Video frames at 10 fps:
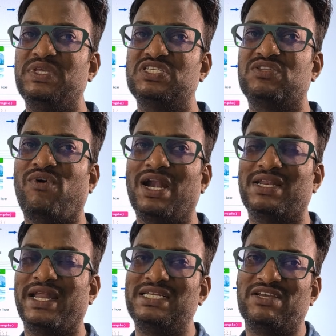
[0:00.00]
means the
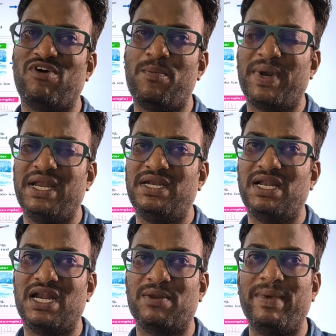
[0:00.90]
water gets evaporated
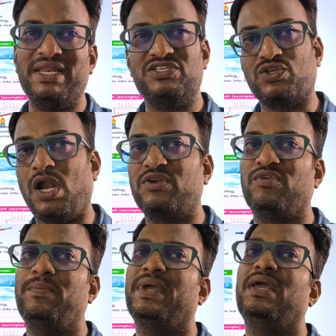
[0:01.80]
and remaining salt
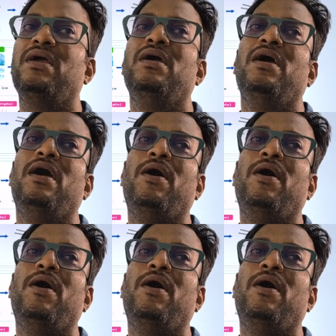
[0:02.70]
will be